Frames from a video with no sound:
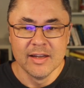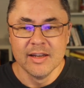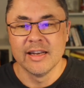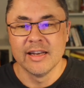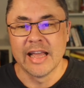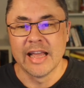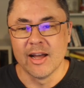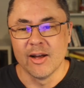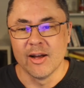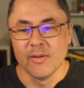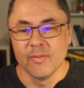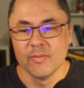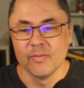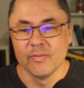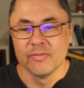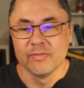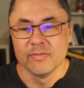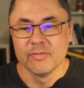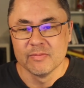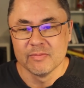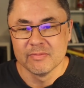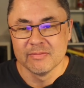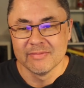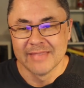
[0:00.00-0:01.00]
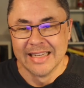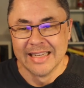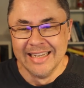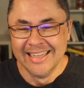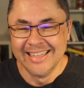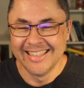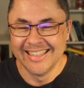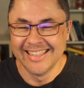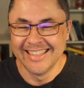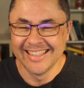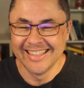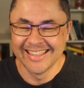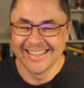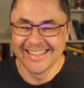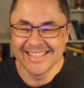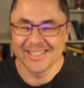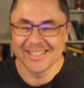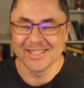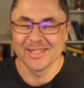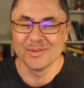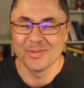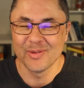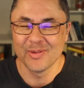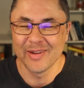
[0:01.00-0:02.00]
Now, this
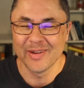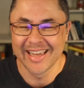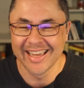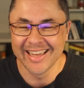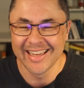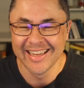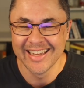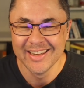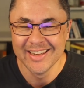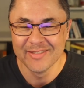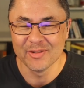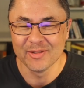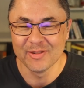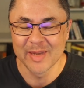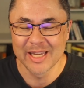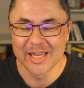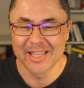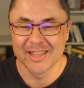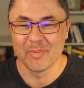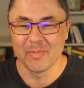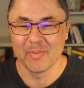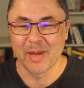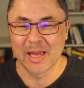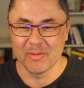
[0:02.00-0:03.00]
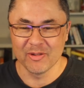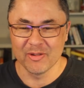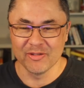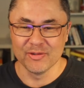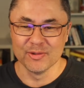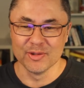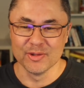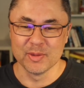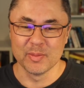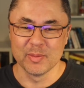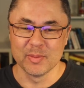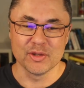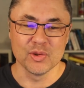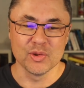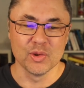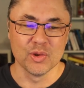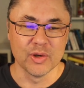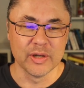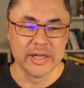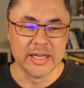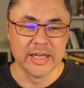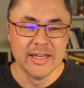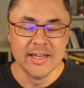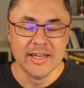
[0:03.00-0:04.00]
is where, for me, the paper falls a bit
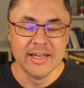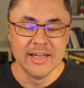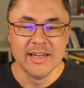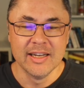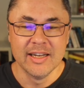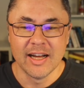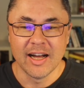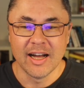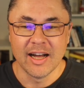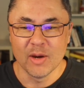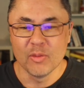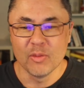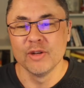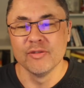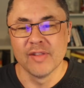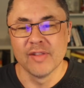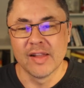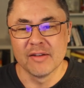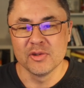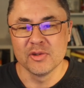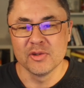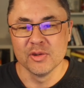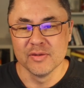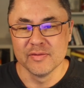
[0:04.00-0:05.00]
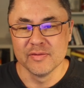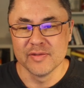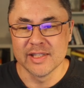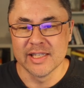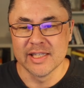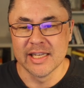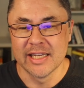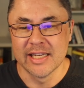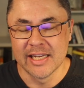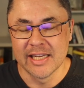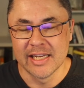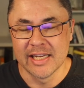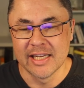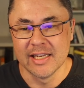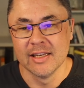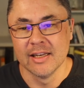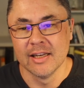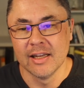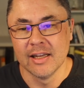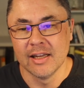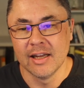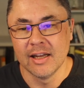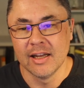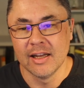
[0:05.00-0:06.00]
short. I would have loved to have seen
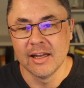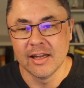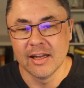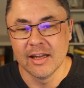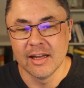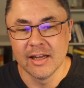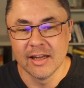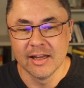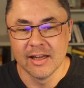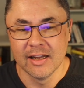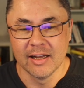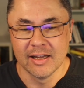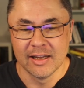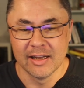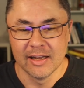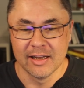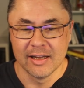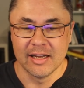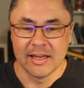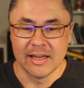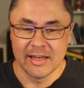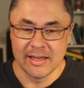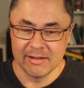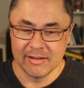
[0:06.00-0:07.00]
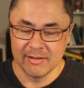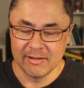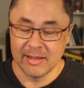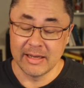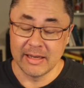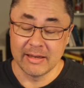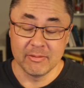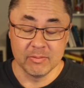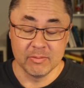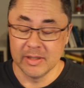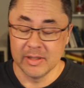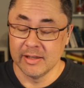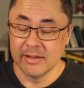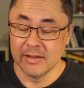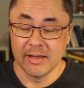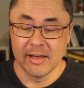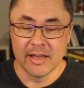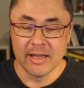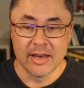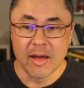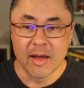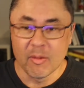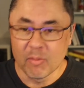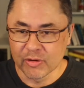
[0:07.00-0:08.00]
a
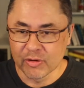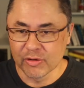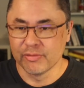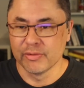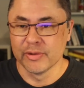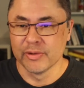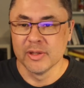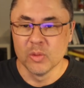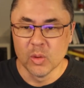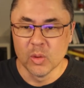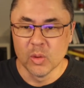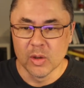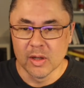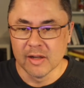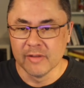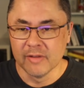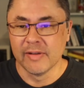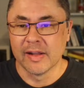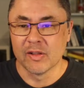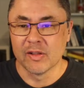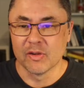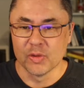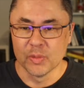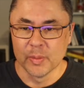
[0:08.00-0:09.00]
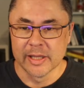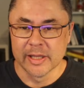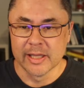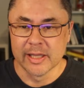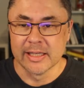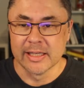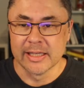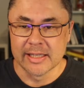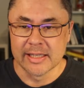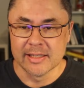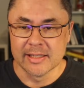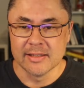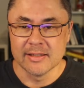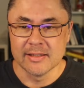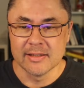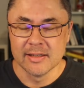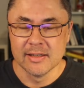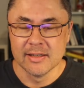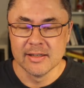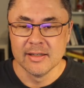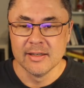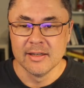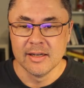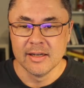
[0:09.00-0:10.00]
number of real-world vulnerabilities
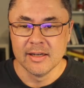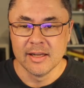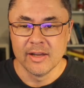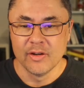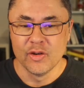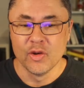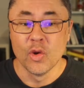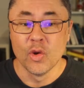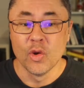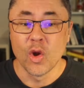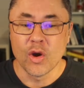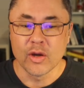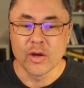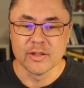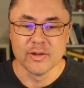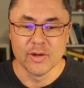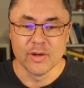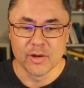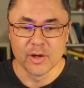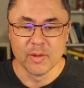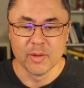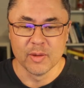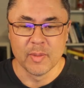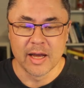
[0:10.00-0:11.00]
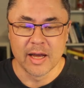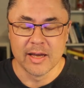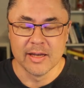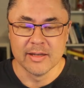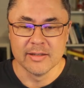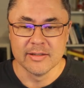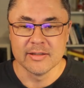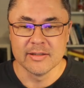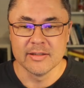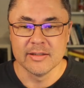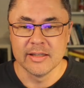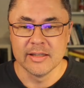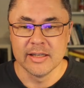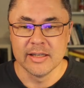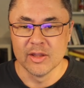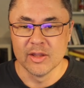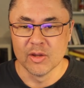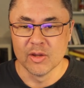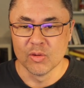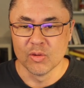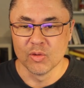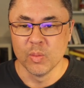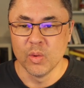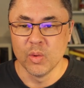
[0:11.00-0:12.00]
not anonymized in the
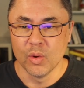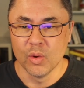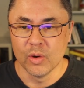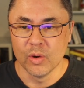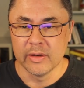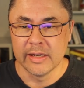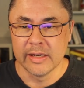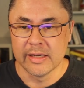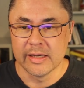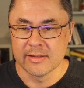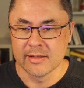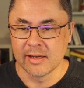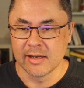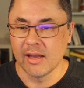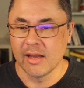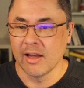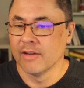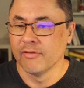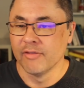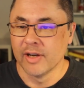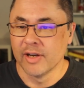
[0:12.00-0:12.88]
report as a kind of an appendix.